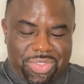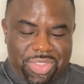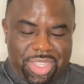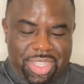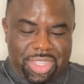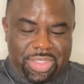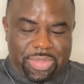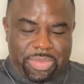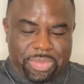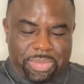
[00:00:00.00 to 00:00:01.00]

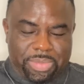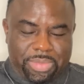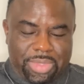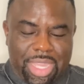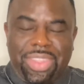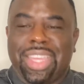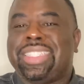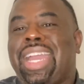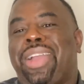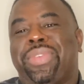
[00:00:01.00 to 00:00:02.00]
wait. And then
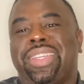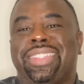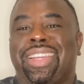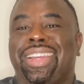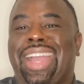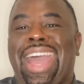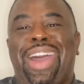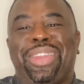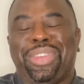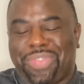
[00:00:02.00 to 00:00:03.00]
Tyrese, girl. I
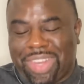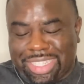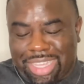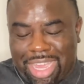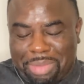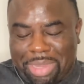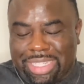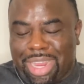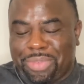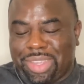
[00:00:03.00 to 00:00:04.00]
don't even feel like talking about
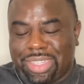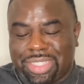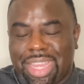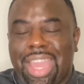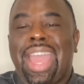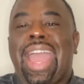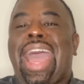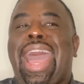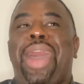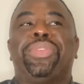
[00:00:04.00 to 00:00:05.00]
Tyrese.
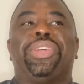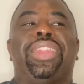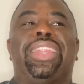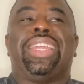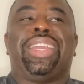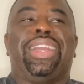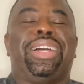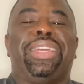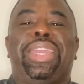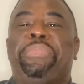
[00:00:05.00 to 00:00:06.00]
I was gonna,
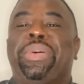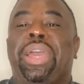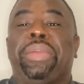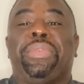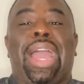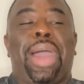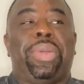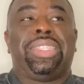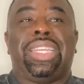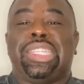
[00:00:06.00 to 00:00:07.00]
I
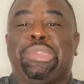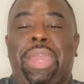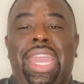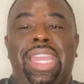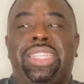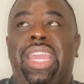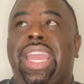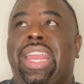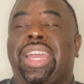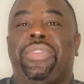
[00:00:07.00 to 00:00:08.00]
to his page. He
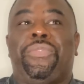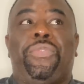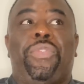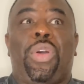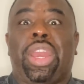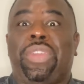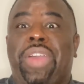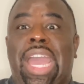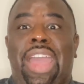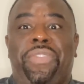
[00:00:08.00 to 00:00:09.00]
had like a
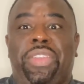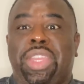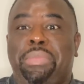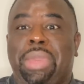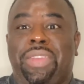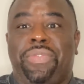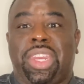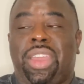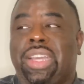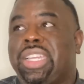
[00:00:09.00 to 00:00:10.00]
45, 50 minute
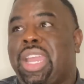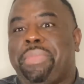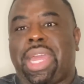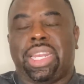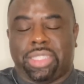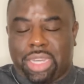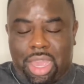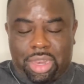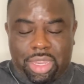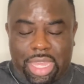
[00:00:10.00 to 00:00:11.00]
video. I said, girl, I'm not listening to
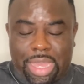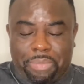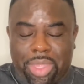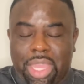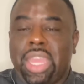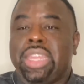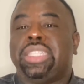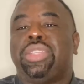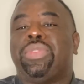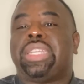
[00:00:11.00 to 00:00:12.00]
all of that.
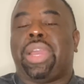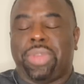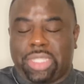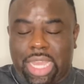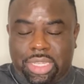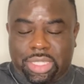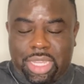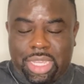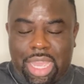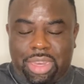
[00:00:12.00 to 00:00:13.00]
This is what Tyrese had to
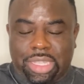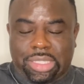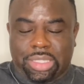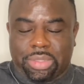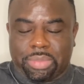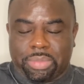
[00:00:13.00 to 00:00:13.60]
say, y'all. Listen.